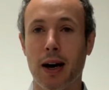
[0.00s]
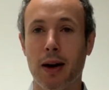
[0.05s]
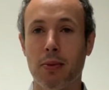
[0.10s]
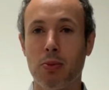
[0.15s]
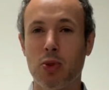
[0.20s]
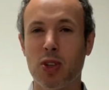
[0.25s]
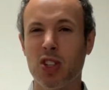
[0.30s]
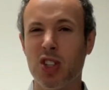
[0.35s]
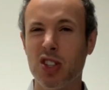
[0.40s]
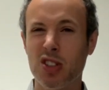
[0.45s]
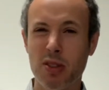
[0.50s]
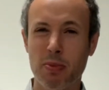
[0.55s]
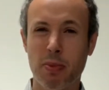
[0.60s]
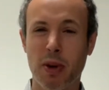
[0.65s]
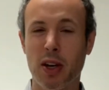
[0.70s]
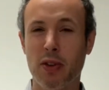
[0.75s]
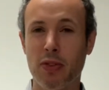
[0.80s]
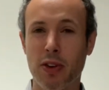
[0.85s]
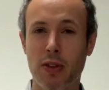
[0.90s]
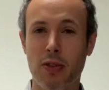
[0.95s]
which isn't
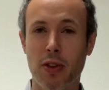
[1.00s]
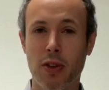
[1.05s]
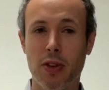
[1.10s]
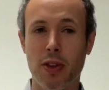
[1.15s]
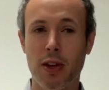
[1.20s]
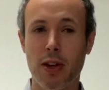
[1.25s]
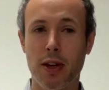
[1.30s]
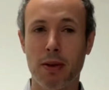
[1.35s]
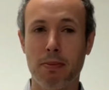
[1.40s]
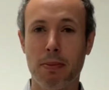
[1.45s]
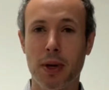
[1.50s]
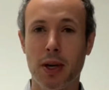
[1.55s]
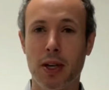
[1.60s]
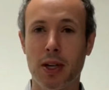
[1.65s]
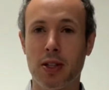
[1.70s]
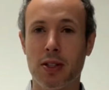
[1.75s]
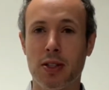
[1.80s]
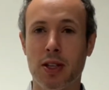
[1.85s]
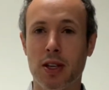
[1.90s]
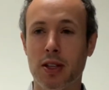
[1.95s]
my favorite thing, but
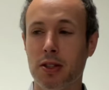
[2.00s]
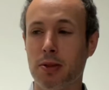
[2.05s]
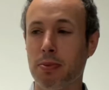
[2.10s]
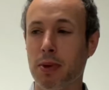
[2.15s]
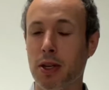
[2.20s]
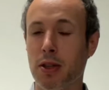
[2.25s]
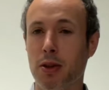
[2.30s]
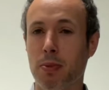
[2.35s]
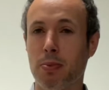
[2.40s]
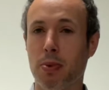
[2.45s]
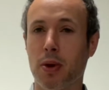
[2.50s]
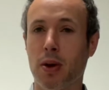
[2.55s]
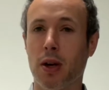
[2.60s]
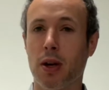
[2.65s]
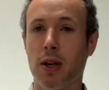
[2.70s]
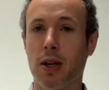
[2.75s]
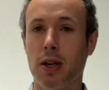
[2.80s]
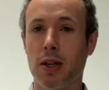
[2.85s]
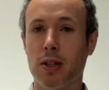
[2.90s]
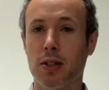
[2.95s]
it does make the
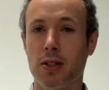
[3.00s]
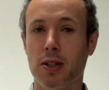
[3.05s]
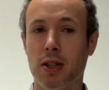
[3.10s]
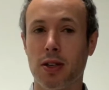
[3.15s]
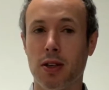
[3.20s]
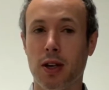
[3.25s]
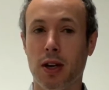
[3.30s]
product